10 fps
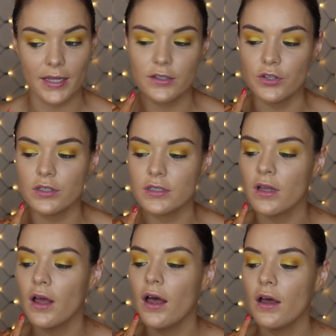Like, you
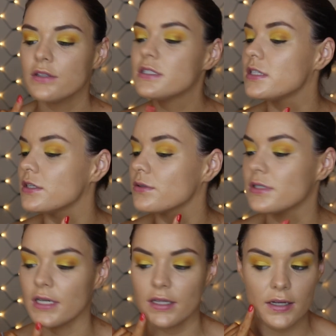can still
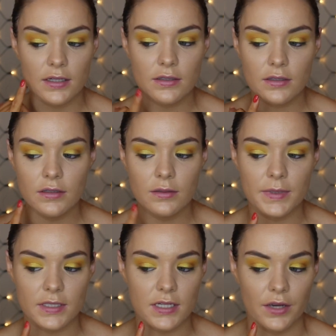see, like, I've got a little
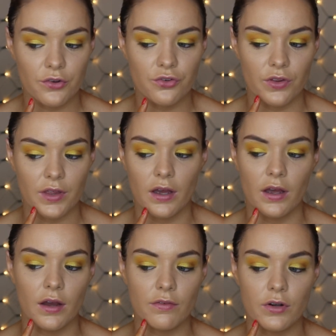bit of texture there.